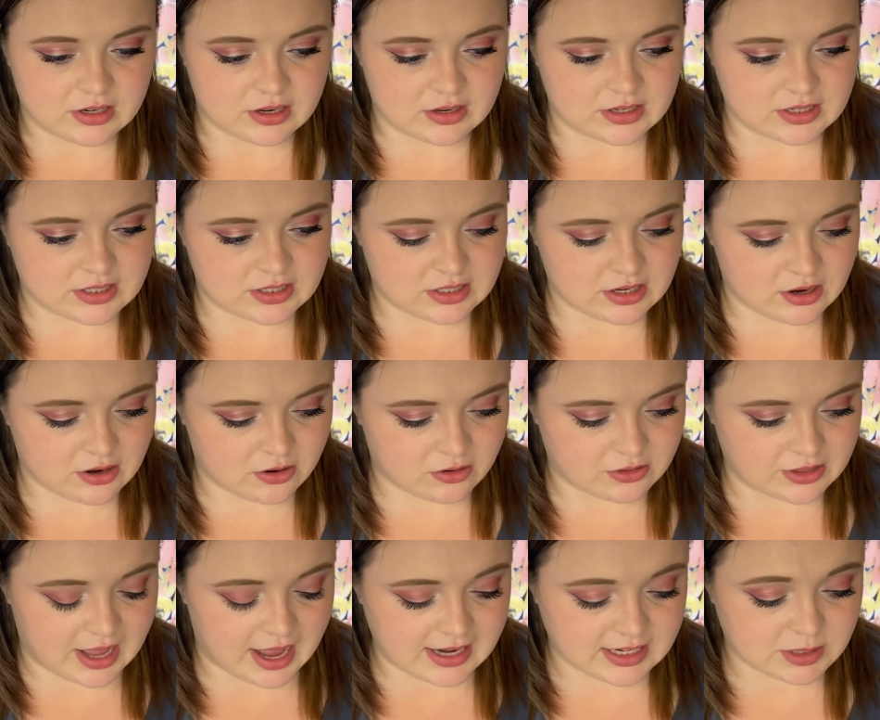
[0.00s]
So
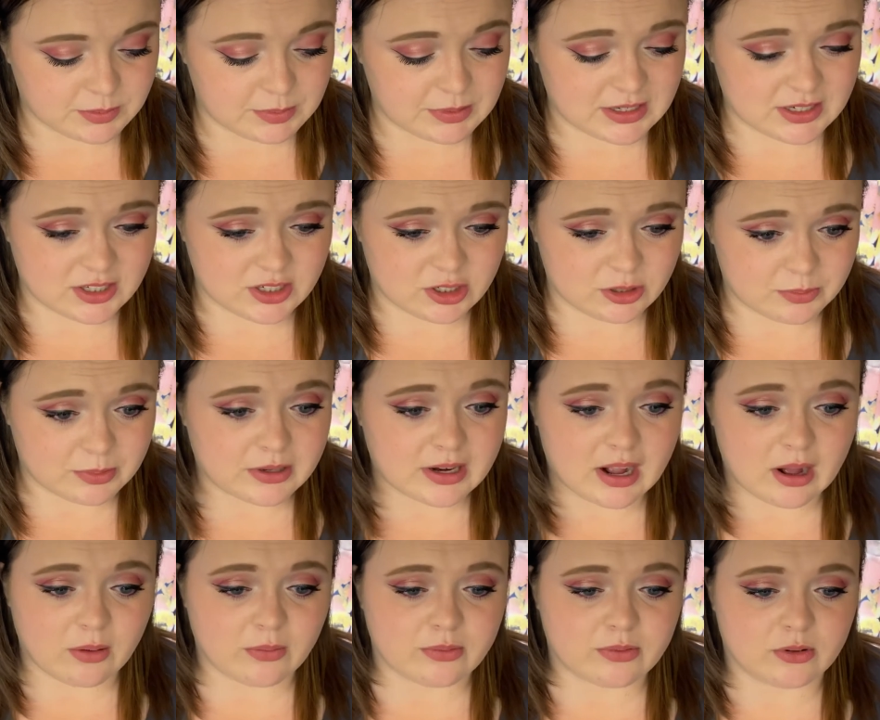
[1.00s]
that's been super
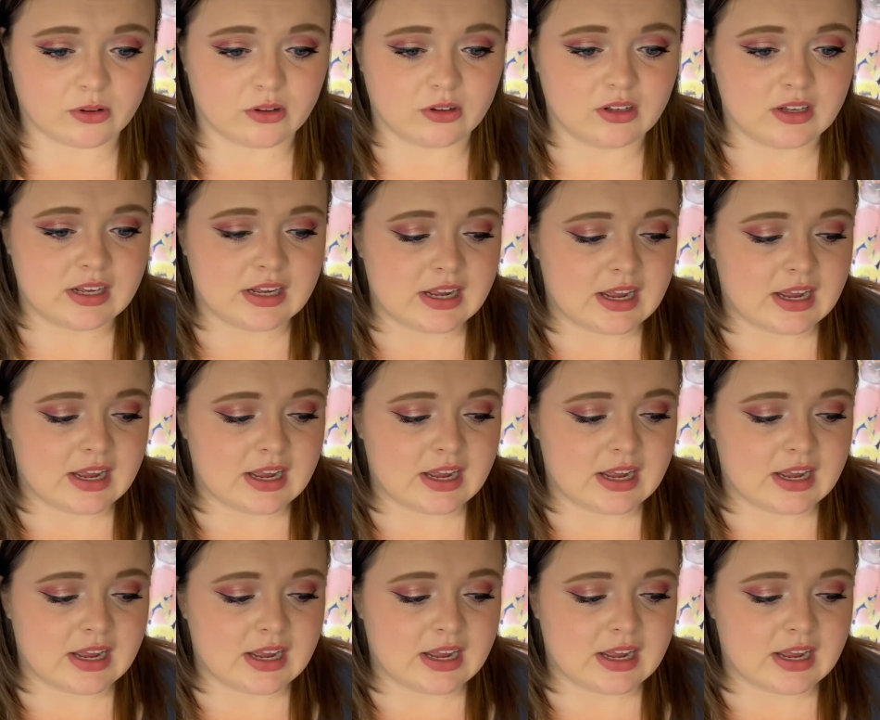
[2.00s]
helpful.